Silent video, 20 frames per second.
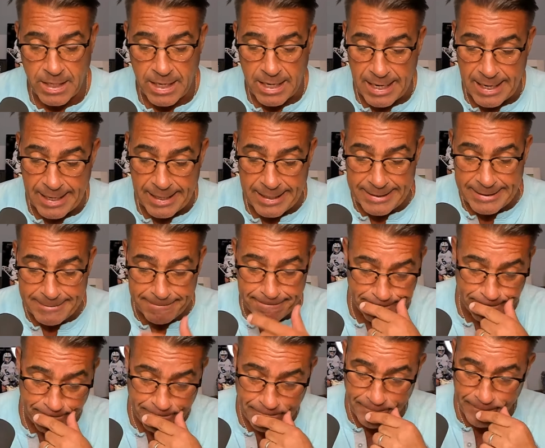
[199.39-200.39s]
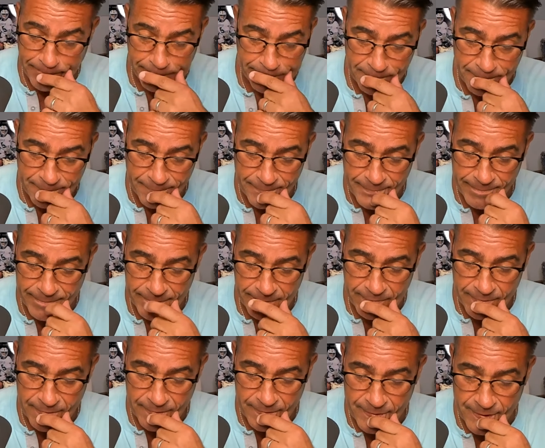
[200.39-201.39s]
Then
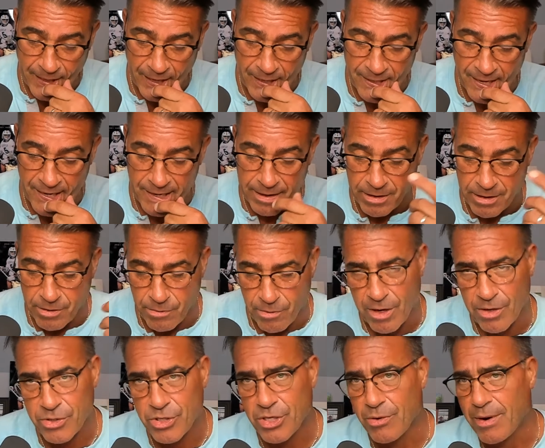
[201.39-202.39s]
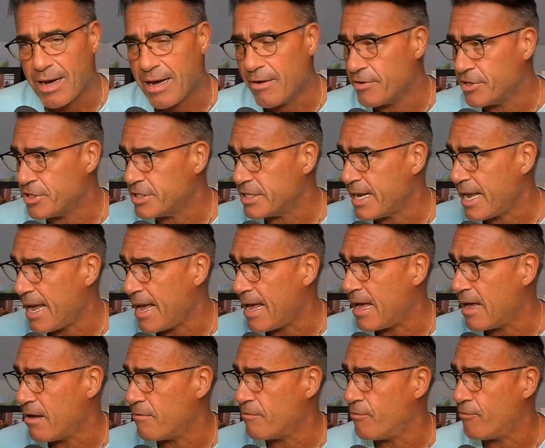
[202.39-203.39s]
you also obviously
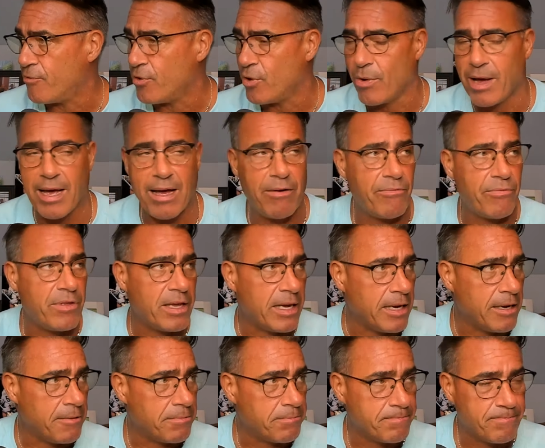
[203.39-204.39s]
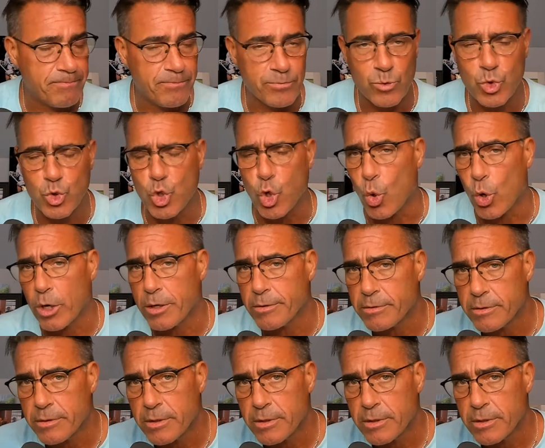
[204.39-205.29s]
have the tort